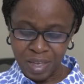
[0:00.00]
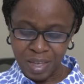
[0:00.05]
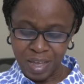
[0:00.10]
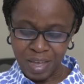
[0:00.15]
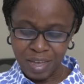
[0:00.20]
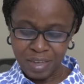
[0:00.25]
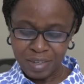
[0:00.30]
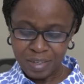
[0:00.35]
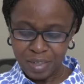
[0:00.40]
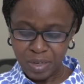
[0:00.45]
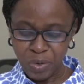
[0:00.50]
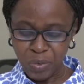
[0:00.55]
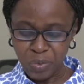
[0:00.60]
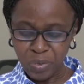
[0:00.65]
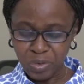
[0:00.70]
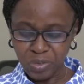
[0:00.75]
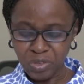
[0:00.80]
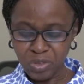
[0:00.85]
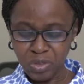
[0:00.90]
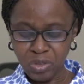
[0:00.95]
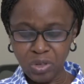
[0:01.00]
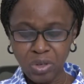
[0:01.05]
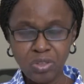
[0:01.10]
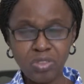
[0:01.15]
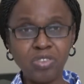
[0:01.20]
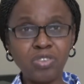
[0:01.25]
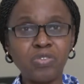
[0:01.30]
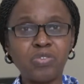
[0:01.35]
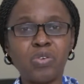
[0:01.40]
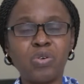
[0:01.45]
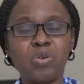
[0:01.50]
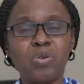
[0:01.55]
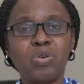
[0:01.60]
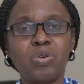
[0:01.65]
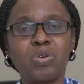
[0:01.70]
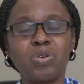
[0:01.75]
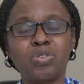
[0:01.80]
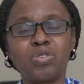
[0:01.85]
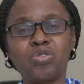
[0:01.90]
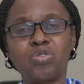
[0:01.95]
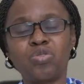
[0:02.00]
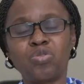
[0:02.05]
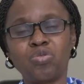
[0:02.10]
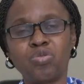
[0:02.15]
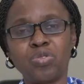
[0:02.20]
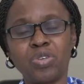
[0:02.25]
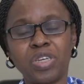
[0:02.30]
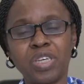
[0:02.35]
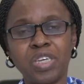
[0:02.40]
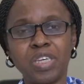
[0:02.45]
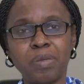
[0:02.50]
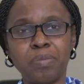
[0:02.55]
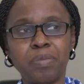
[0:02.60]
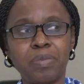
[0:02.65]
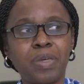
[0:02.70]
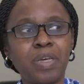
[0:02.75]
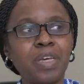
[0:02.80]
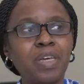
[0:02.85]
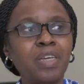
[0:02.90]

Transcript: and he was not, for God took him.